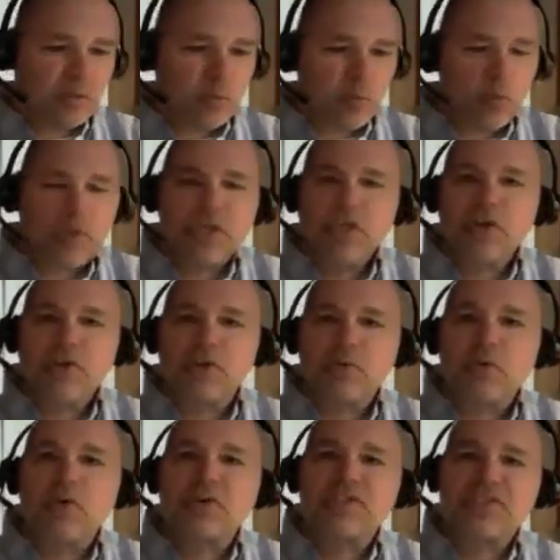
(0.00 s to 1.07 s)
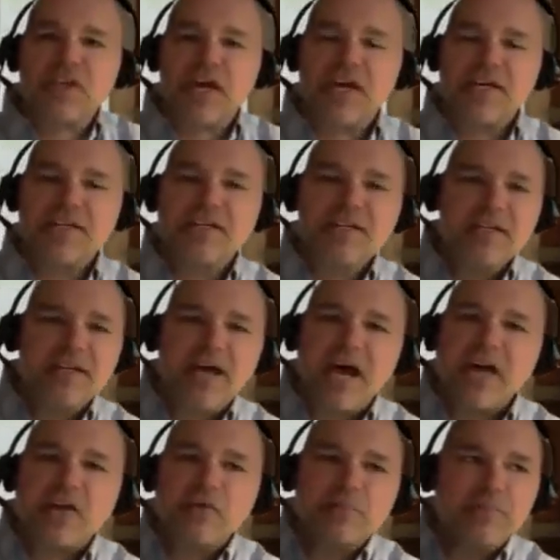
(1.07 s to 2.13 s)
working on the wrong side,
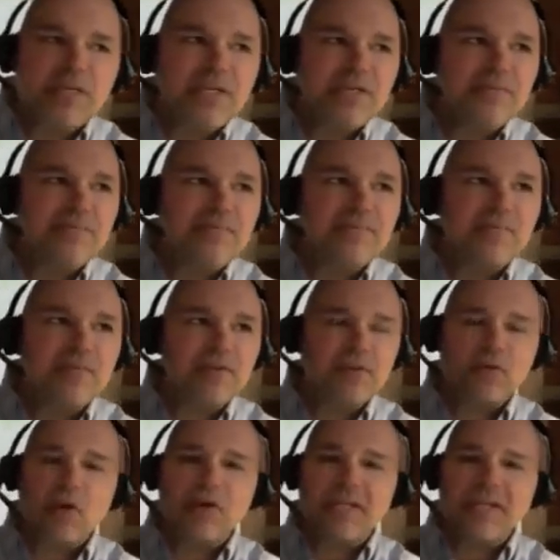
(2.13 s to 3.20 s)
I don't mean they're all